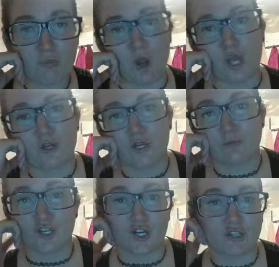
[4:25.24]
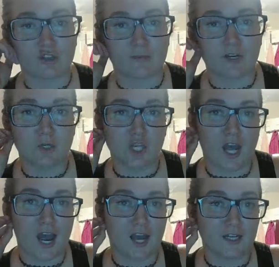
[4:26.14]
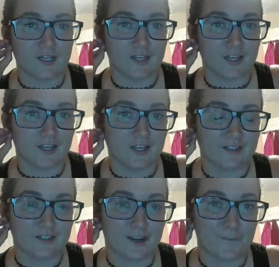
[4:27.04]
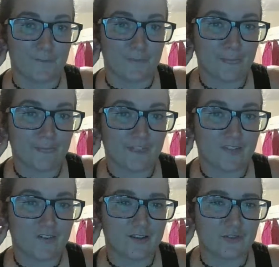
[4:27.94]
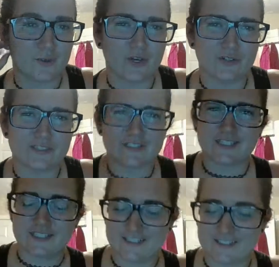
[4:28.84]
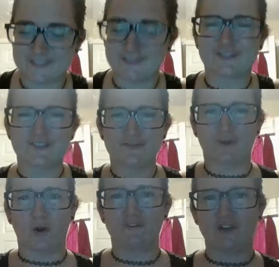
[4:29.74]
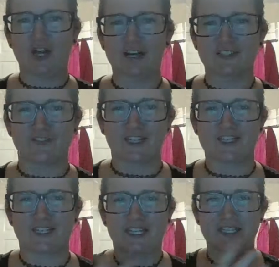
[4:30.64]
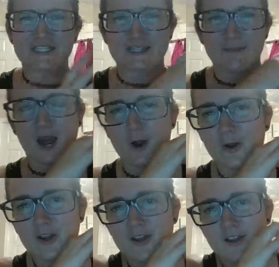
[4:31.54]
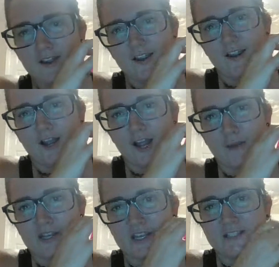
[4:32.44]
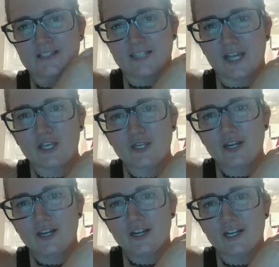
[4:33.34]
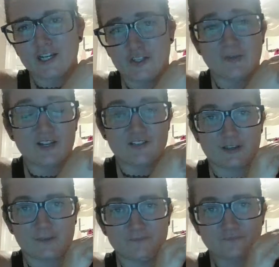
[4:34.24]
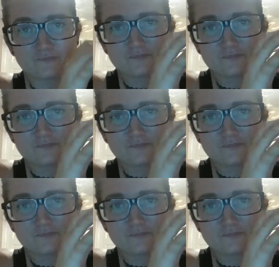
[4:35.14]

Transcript: minor, and we talked a little bit about that, and so he goes into these 4 philosophies, and he lists them out. Secular humanism,